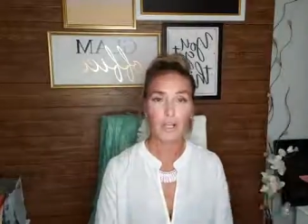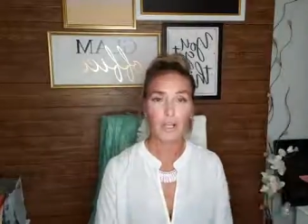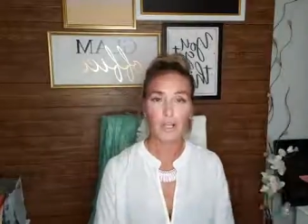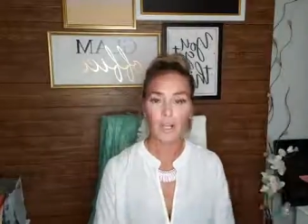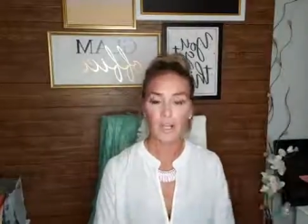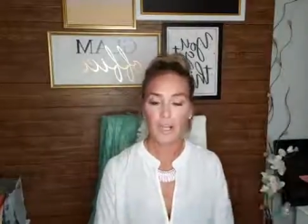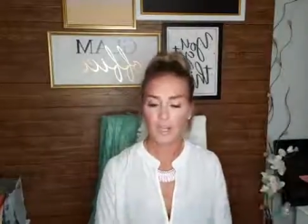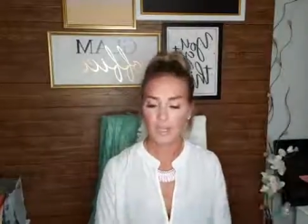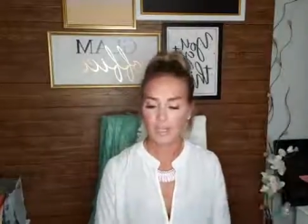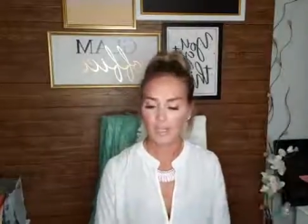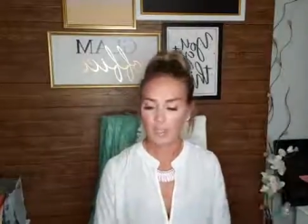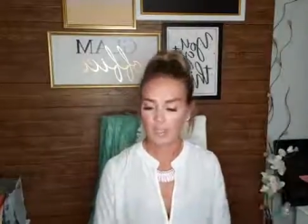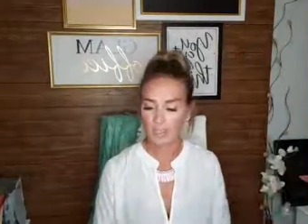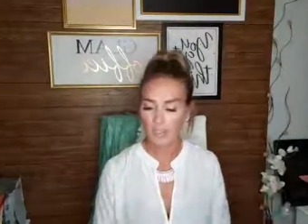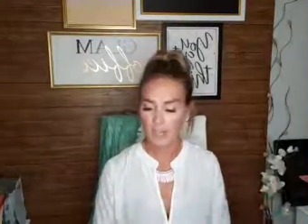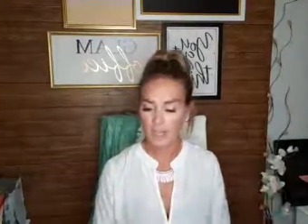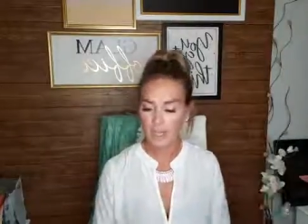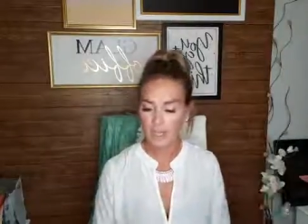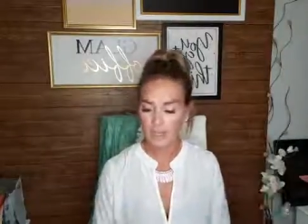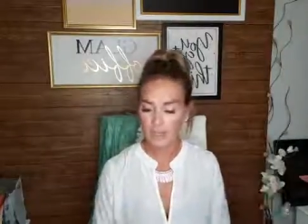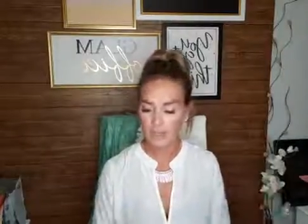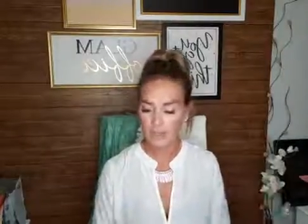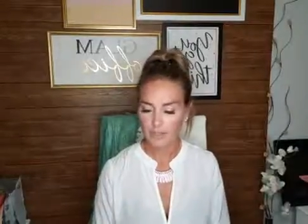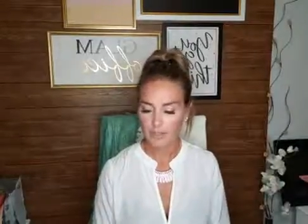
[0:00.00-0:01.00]
and
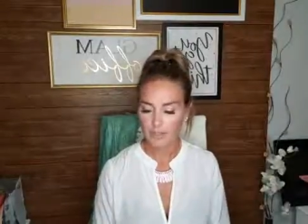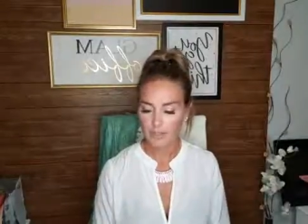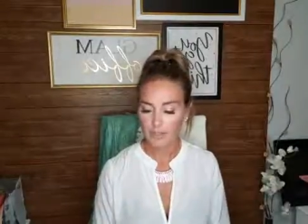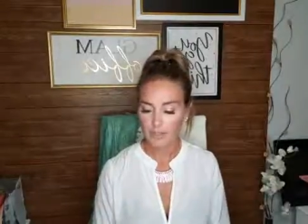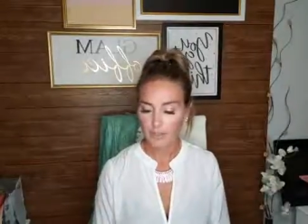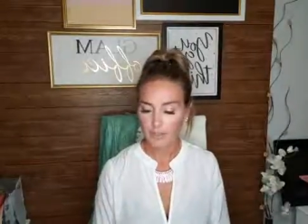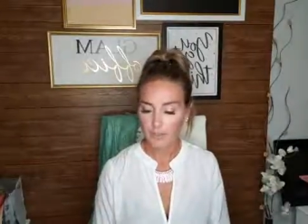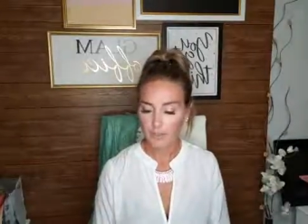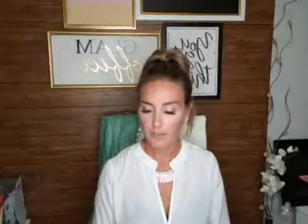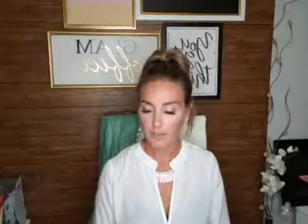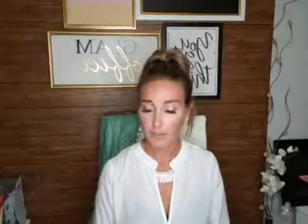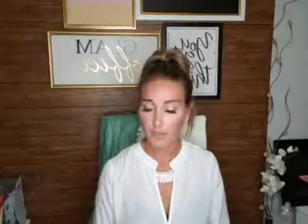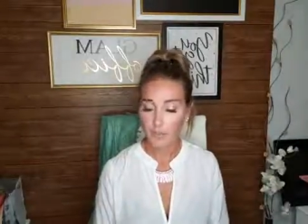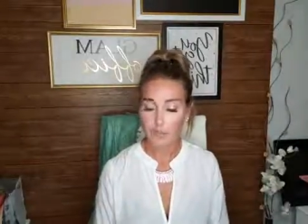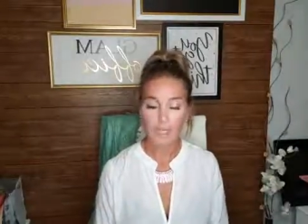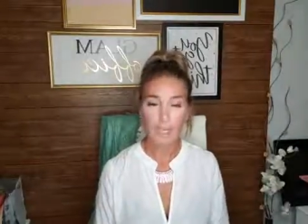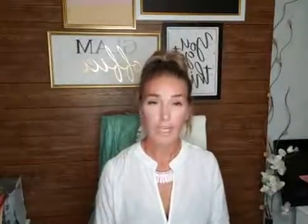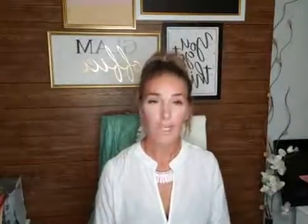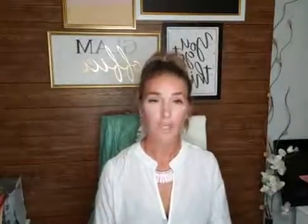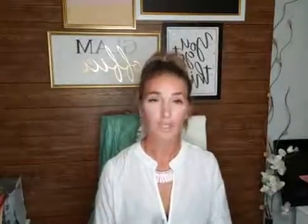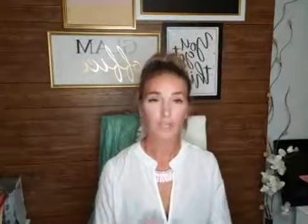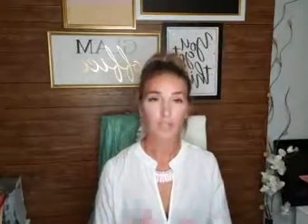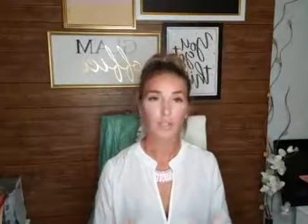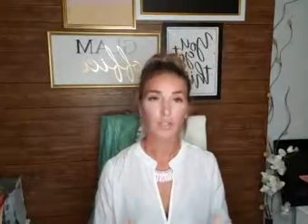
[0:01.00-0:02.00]
then
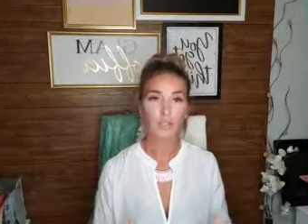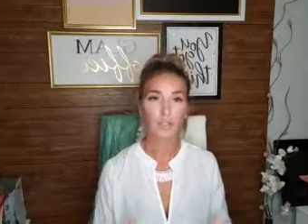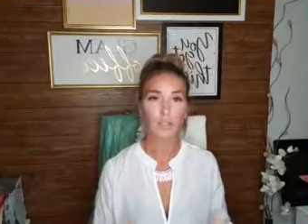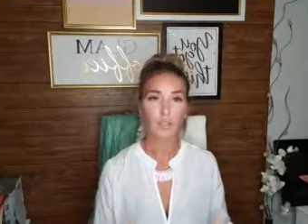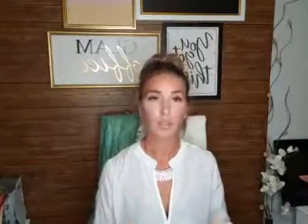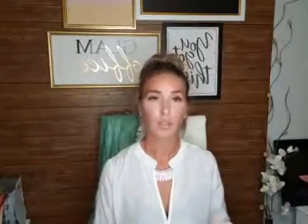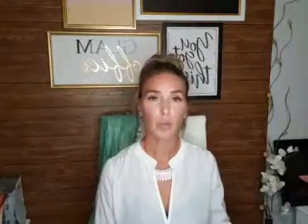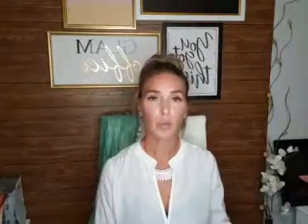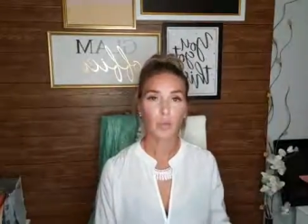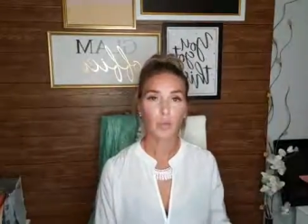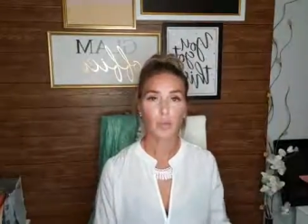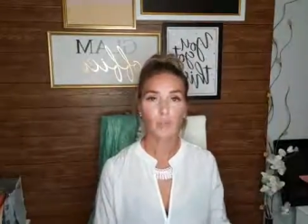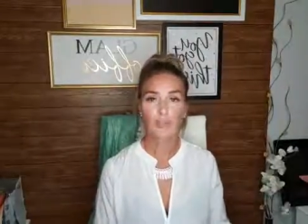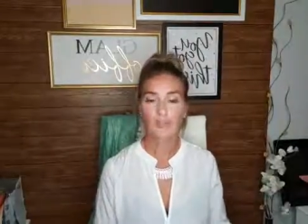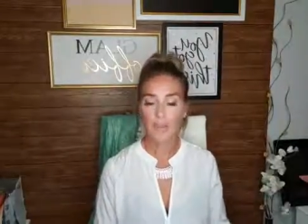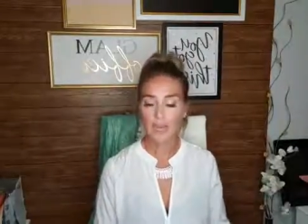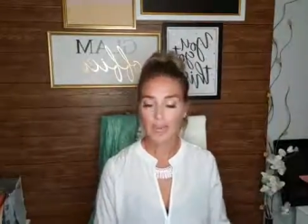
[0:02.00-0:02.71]
you could do your post.